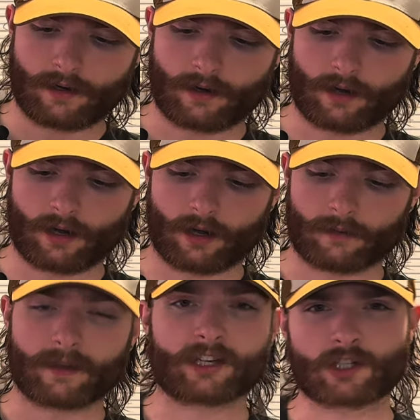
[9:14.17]

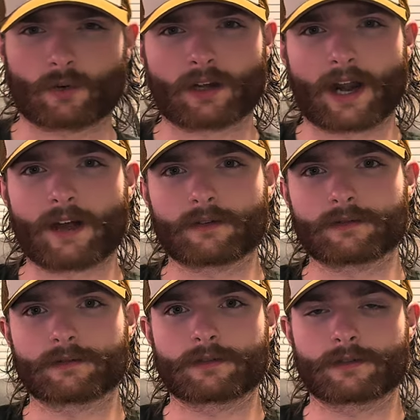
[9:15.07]
It shorted out,
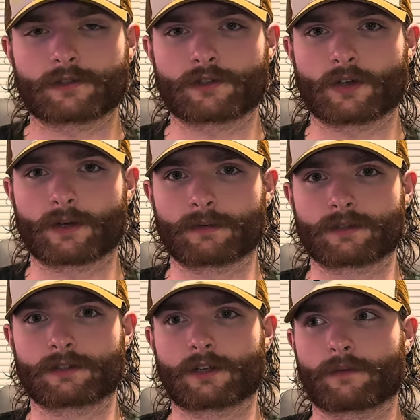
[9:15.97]
so there
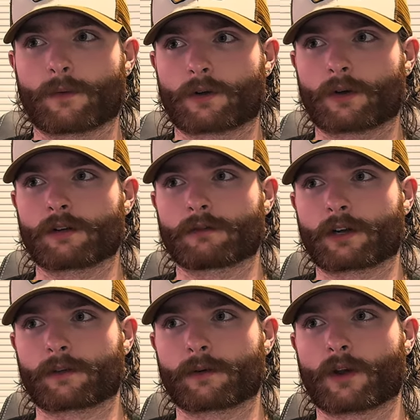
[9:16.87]
was a full current
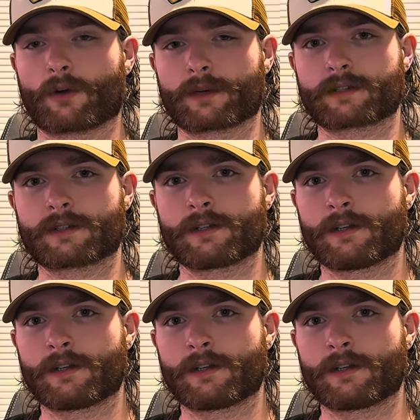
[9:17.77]
running through it always.